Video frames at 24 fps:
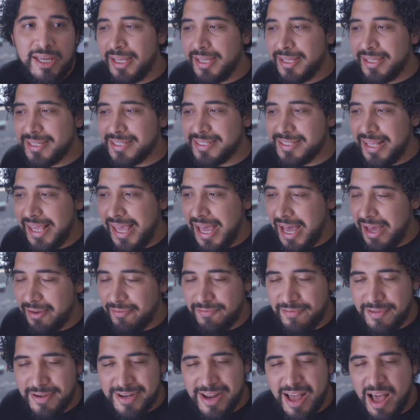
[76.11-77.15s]
because they have
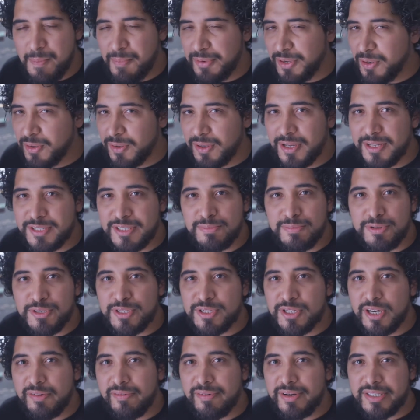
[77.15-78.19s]
phenomenal customer
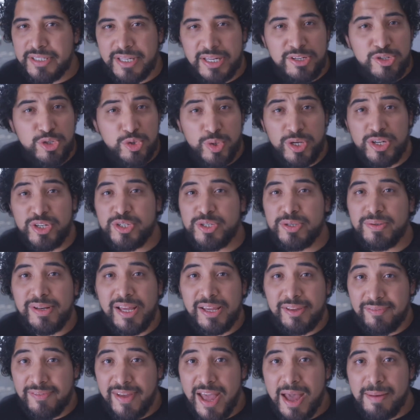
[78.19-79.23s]
service. They treat you
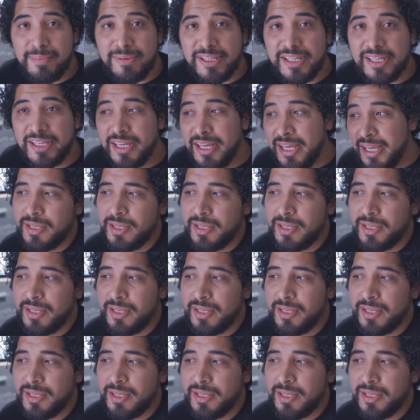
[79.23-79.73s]
like family.